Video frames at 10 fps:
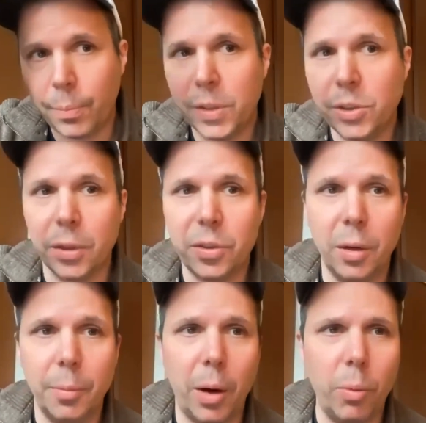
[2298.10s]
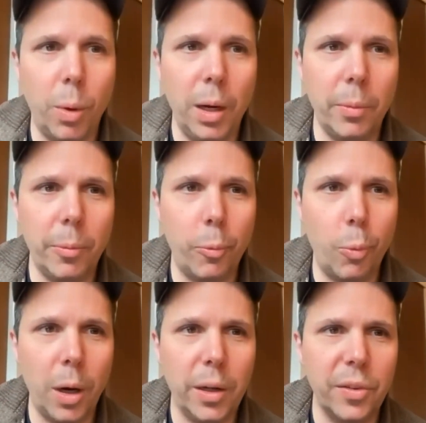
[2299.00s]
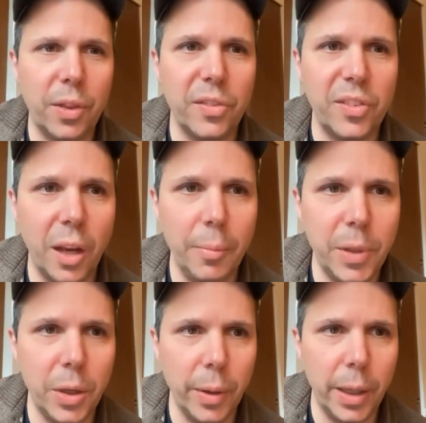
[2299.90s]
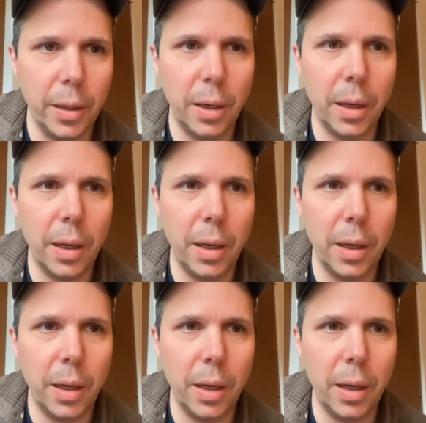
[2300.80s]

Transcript: Justin, about what work is the sub doing?